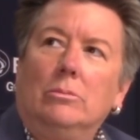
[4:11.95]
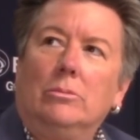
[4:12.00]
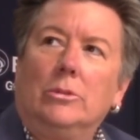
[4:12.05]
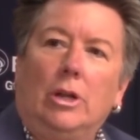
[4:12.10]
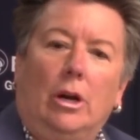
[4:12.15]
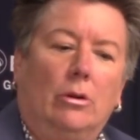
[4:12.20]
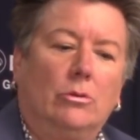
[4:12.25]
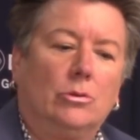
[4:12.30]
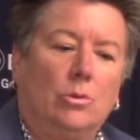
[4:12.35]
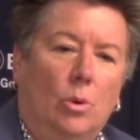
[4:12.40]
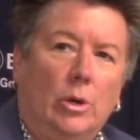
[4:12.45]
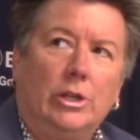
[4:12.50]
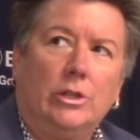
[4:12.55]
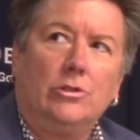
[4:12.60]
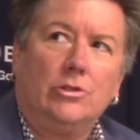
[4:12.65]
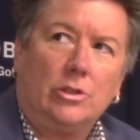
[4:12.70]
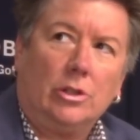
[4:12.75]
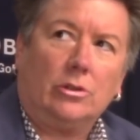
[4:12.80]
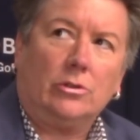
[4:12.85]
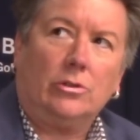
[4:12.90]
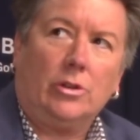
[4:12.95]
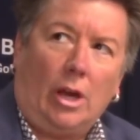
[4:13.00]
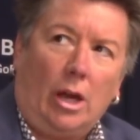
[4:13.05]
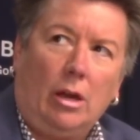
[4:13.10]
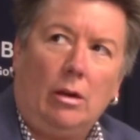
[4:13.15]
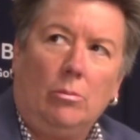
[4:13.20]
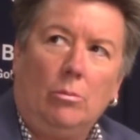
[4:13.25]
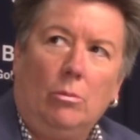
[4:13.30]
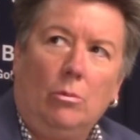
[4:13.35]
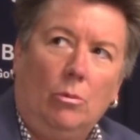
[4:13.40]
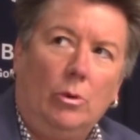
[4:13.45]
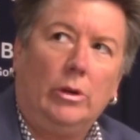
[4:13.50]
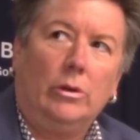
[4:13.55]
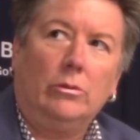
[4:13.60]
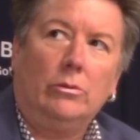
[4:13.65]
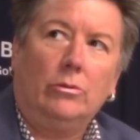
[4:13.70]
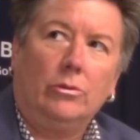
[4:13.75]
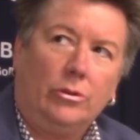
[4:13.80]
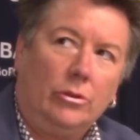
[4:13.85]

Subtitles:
26 game win